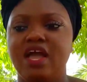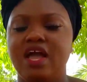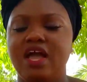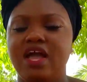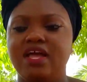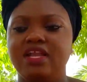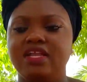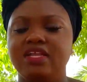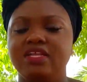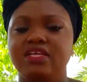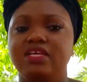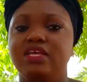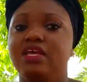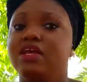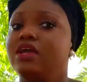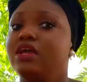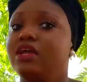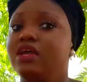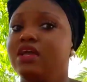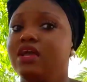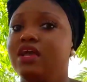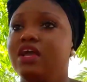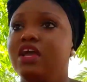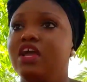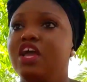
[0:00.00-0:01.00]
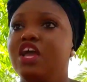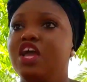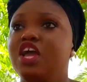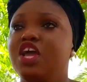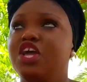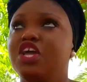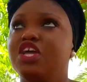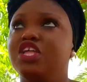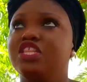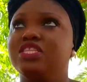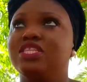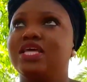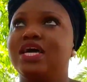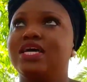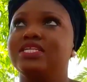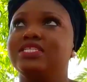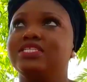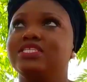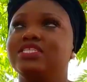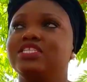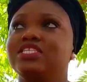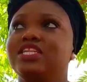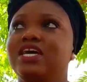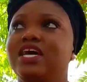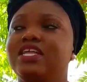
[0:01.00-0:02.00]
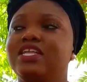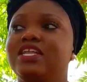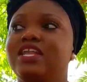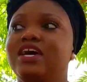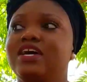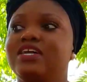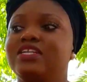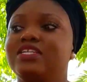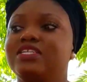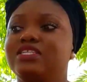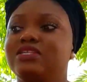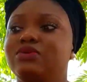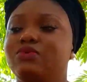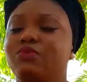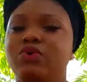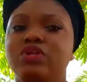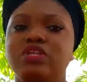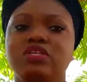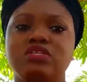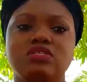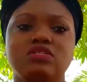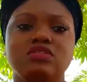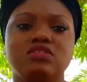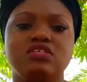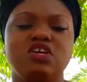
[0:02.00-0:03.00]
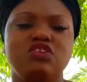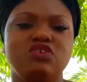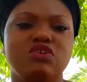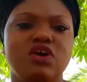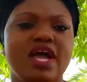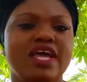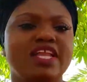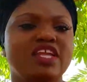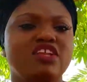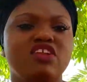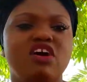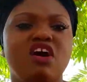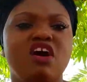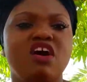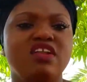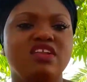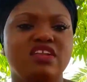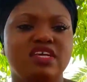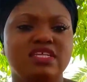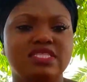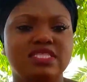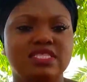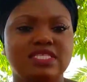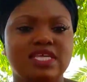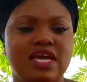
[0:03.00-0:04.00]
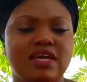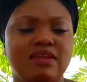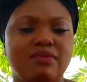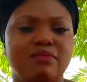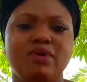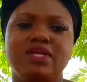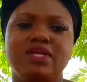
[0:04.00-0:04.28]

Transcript: And that when I didn't understand,